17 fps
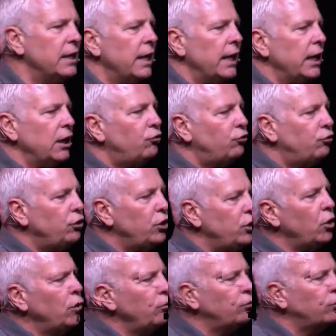it's
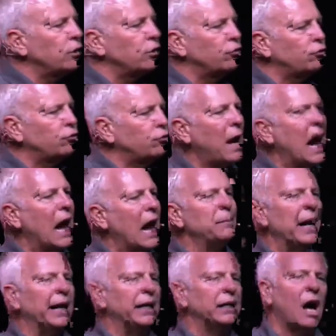used to
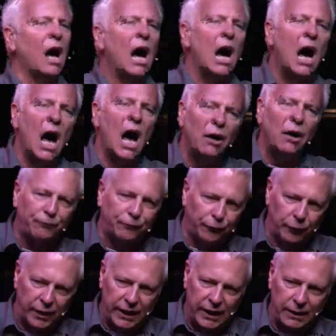describe an
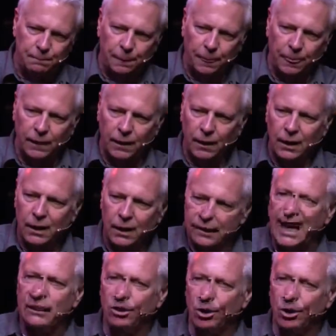offering that the